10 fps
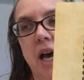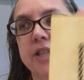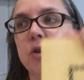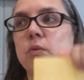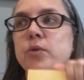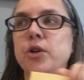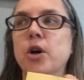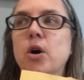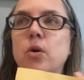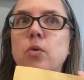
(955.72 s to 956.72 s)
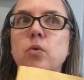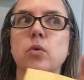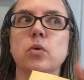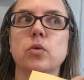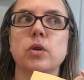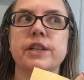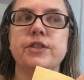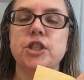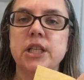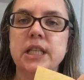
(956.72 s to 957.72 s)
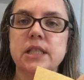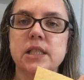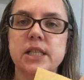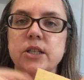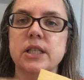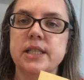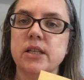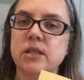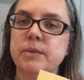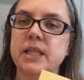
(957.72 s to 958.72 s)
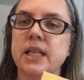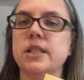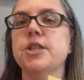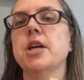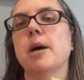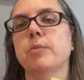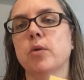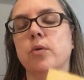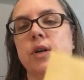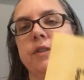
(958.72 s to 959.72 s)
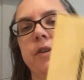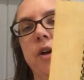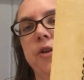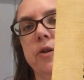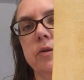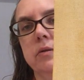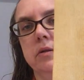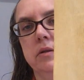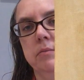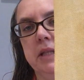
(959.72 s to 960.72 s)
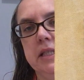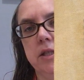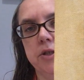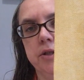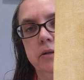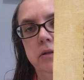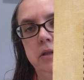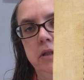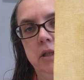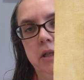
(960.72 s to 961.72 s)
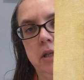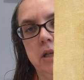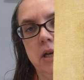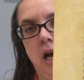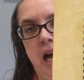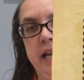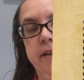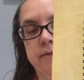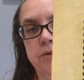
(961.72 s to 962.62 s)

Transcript: I don't know if she necessarily sells them in the Etsy shop or if other places do. I have